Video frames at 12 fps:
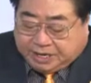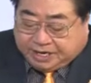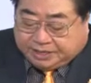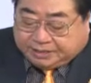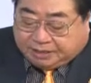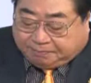
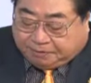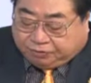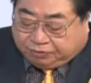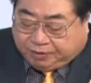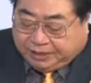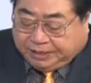And number
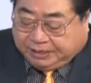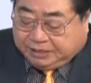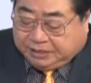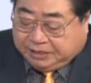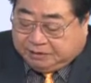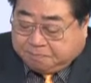three,
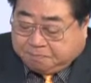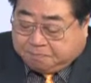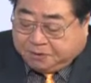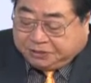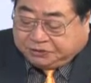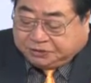
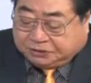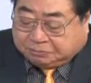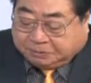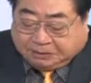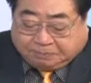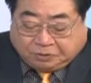business
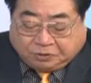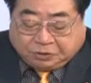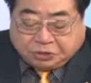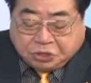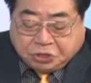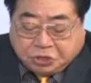
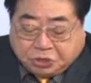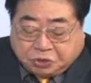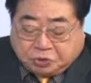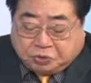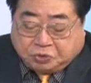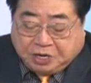people
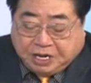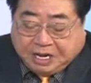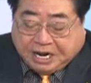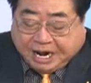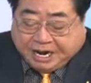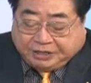who
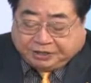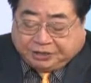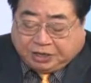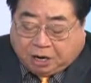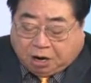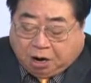either
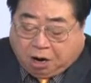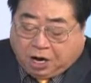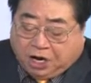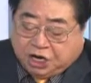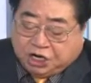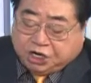
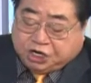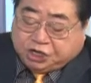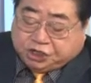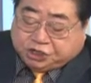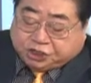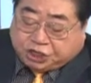are
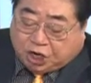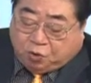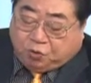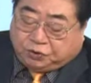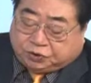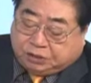
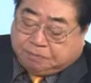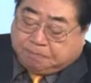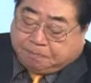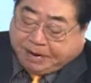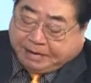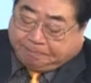chosen
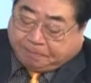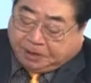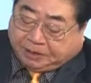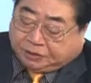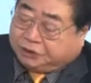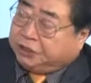by
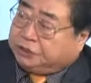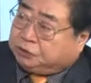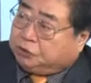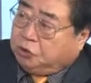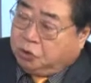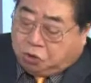politics
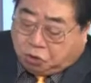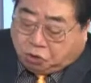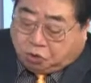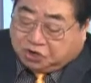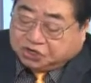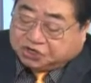
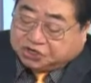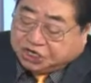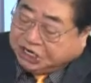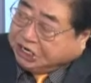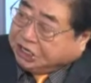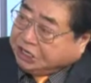or
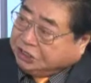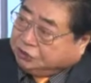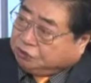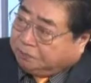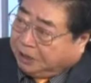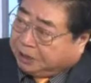sneak
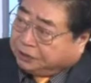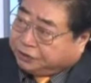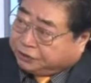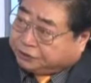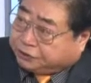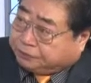into
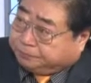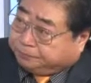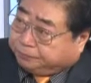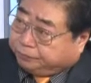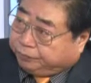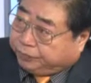politics.
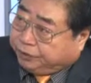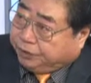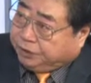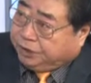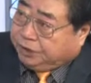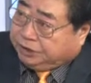Yeah.
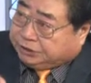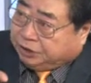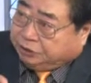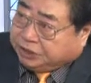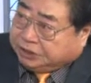So they